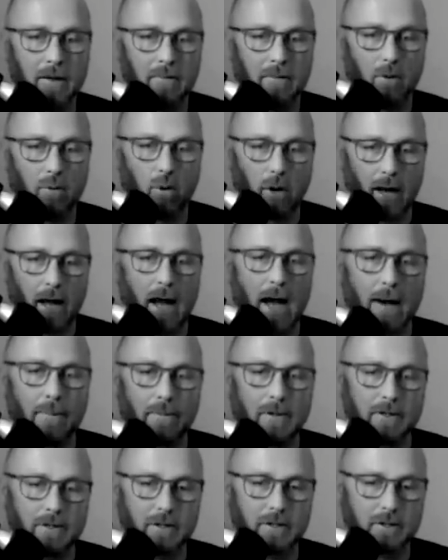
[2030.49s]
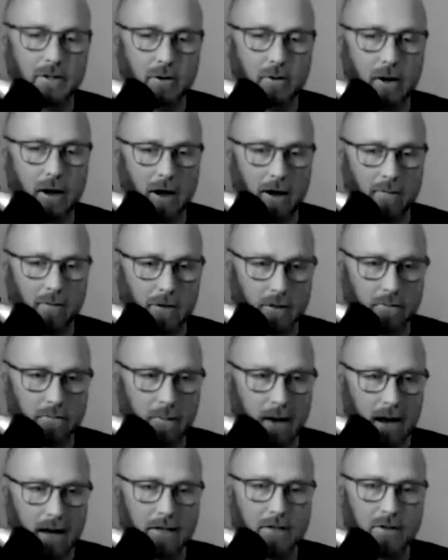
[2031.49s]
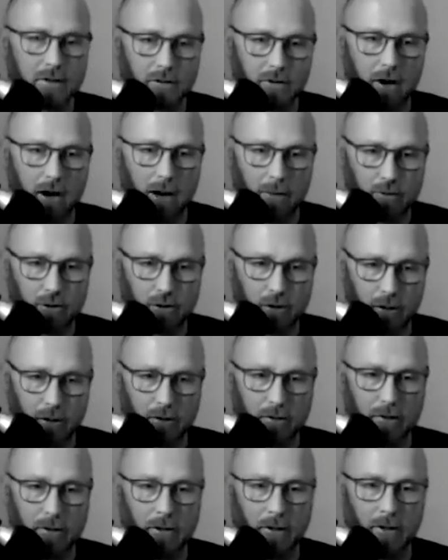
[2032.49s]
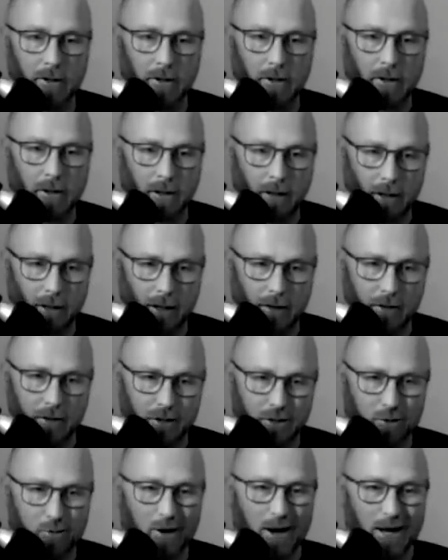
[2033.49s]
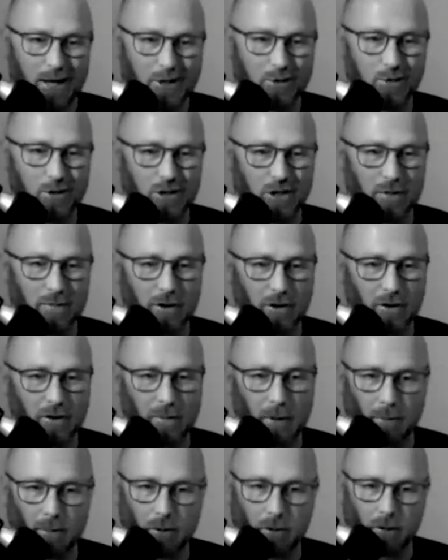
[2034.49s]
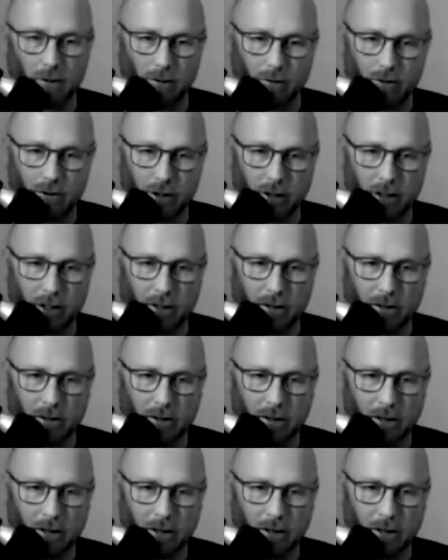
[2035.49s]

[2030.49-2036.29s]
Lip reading: But what happens is you have this mass adoption in this grassroots community, people using it,